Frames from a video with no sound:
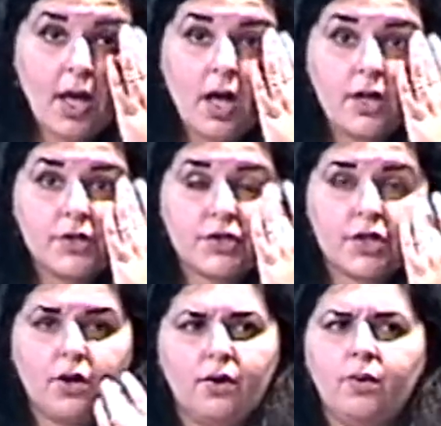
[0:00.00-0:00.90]

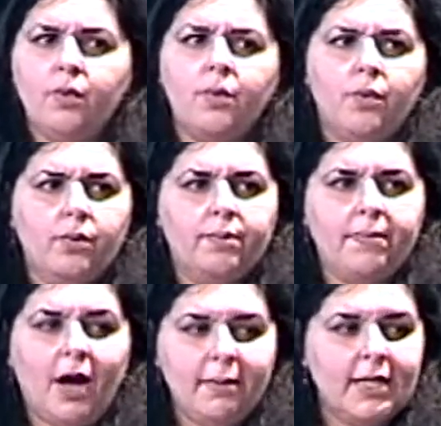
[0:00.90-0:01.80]
So
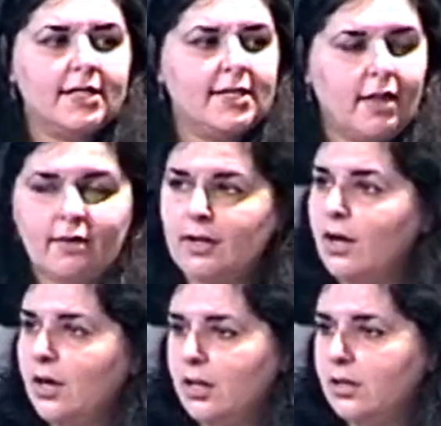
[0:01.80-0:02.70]
Baba had sent the
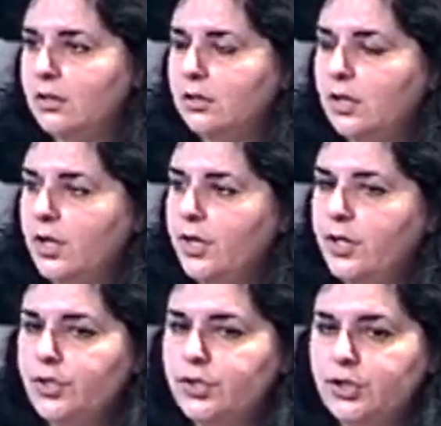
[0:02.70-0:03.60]
car
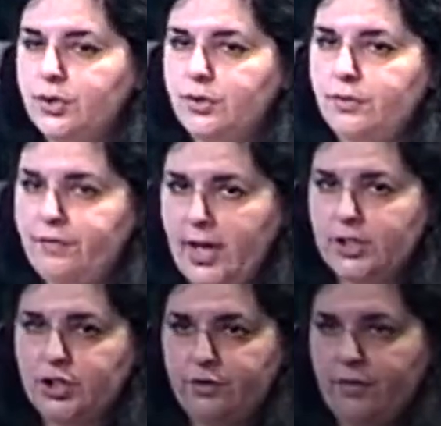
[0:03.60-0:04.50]
to
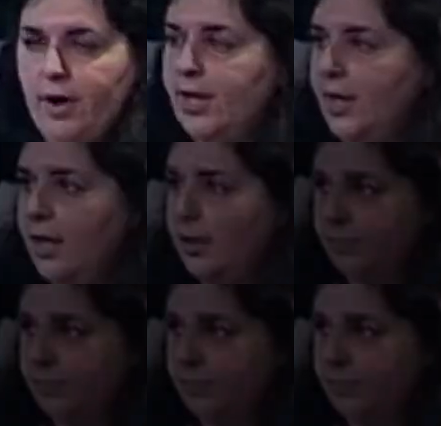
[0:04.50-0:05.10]
fetch Franey